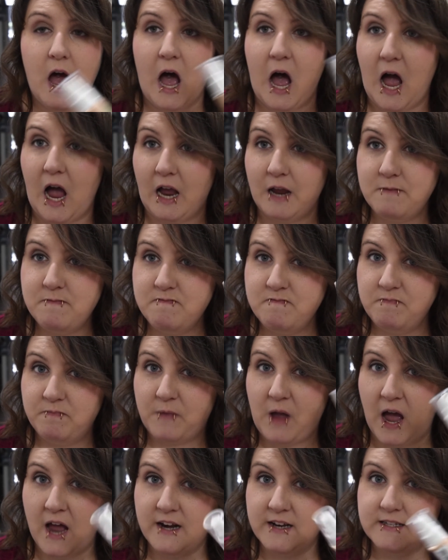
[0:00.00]
I'm
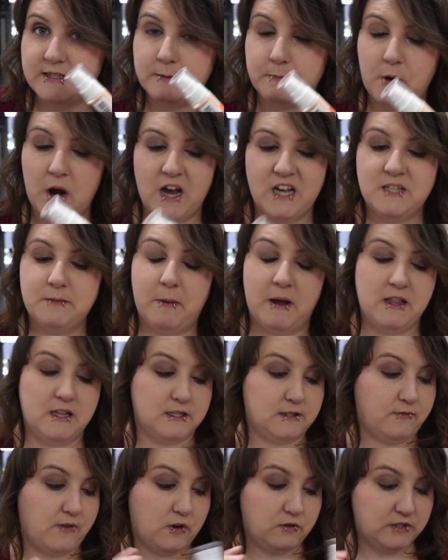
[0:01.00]
kind of surprised by
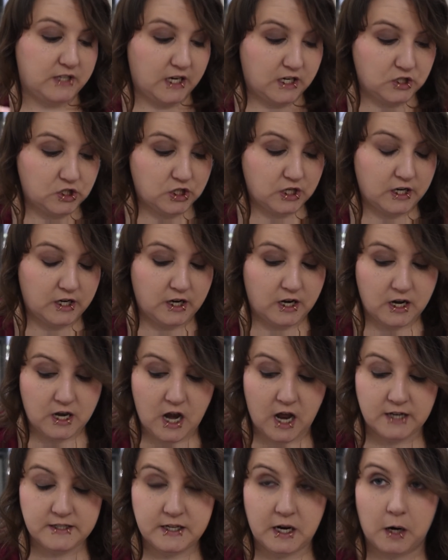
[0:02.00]
this foundation.
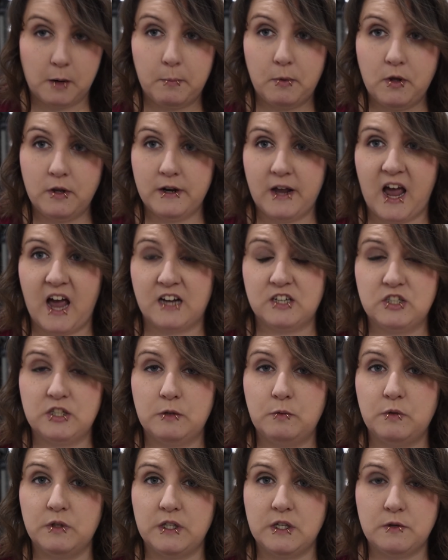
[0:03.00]
Not terrible, and I
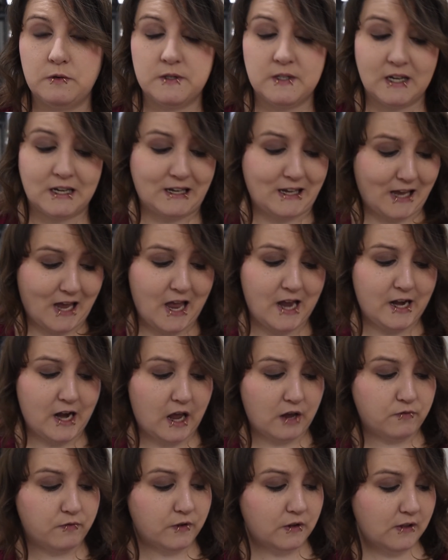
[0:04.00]
actually will use again. I
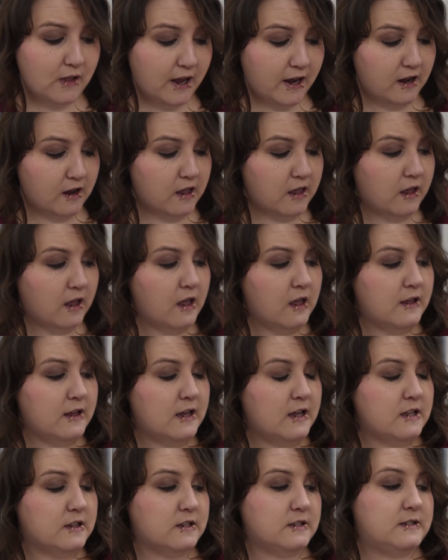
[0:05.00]
feel like
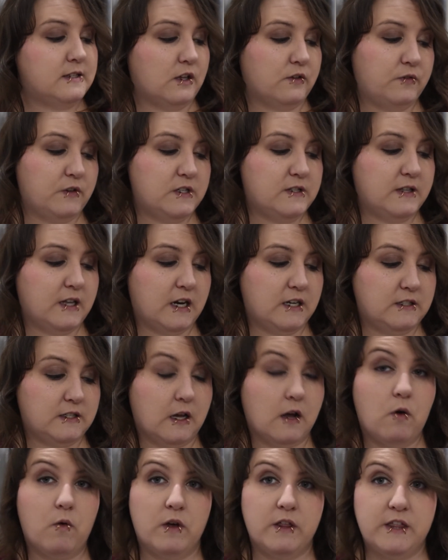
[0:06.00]
the selfies that I
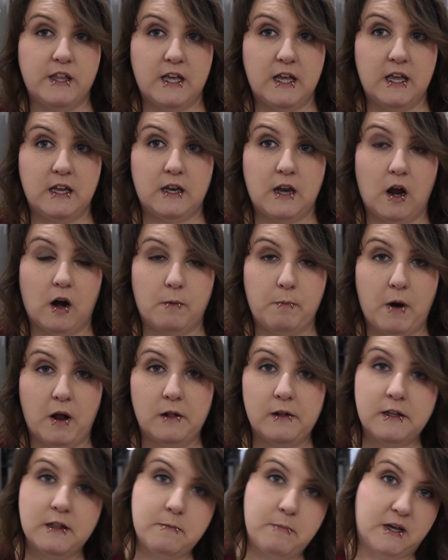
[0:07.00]
took with it are
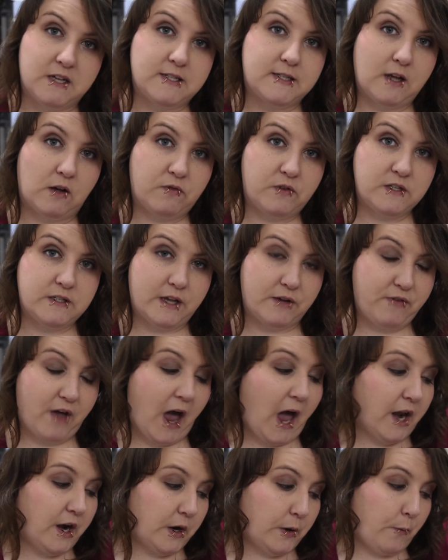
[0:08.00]
probably the best selfies I've
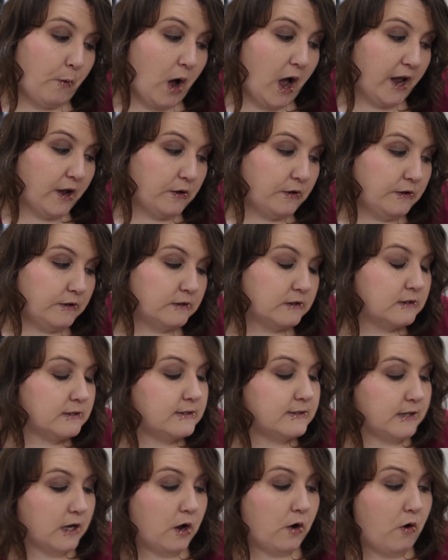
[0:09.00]
had in a while,
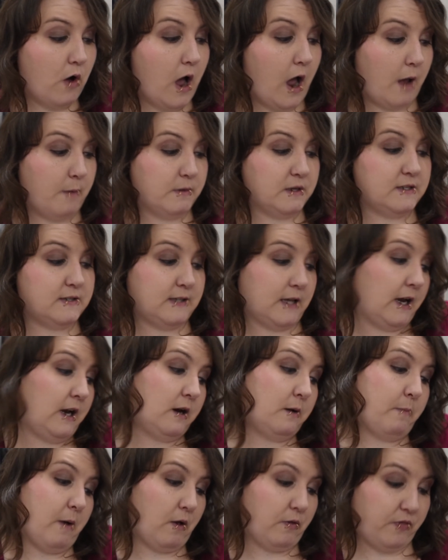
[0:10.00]
so I'm excited
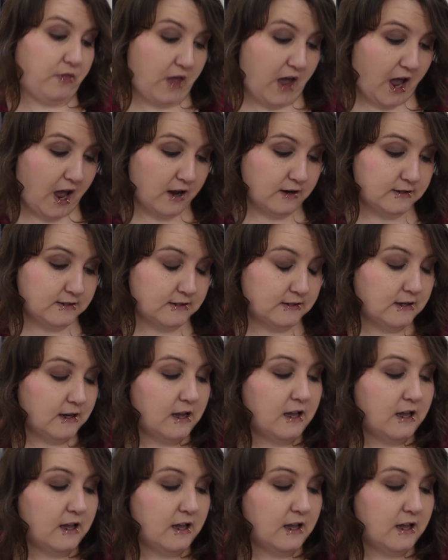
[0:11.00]
about that.